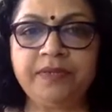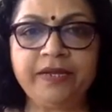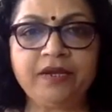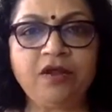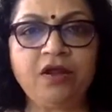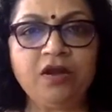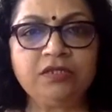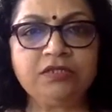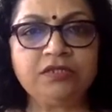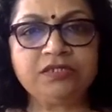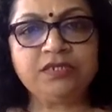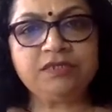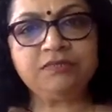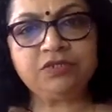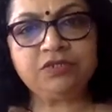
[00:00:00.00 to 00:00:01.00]
technology
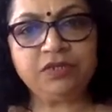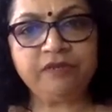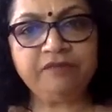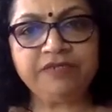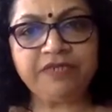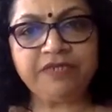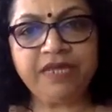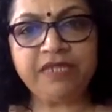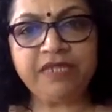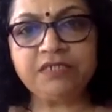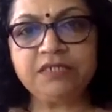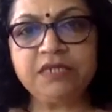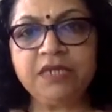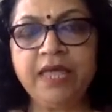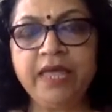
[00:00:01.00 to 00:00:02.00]
seems to have
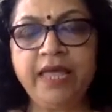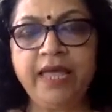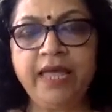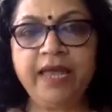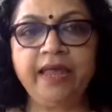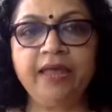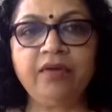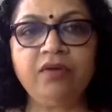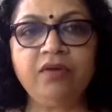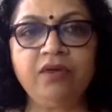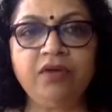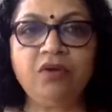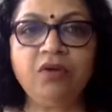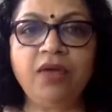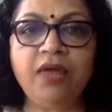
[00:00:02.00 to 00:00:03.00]
changed, and I
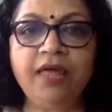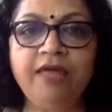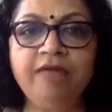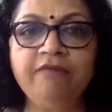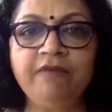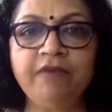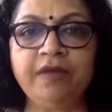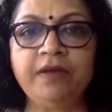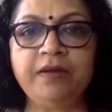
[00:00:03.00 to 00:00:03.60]
couldn't go live.